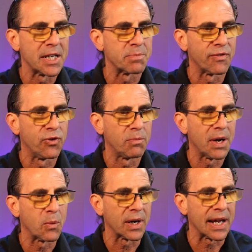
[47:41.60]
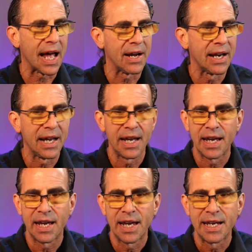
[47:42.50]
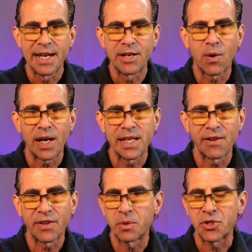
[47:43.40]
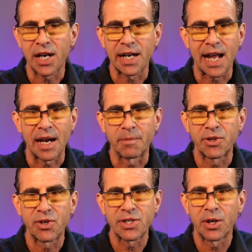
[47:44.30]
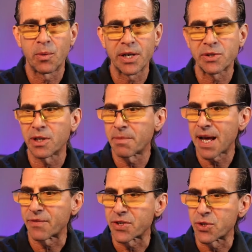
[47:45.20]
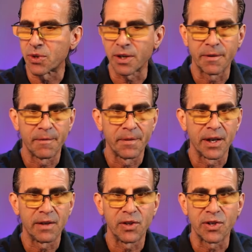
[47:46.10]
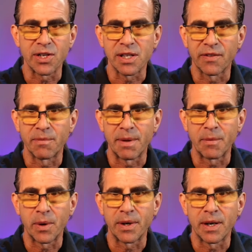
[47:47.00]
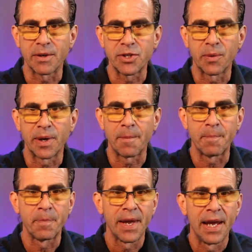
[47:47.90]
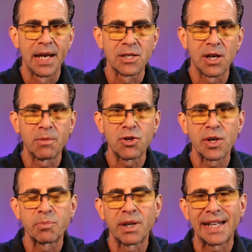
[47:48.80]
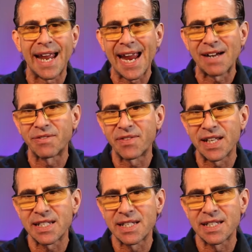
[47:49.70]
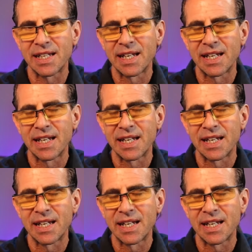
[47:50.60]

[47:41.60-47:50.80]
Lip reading: before my workout. I definitely will check it out. I'm curious to know what it's all about for sure. I love learning stuff from everyone showing up. So I'm going to drink probably half of this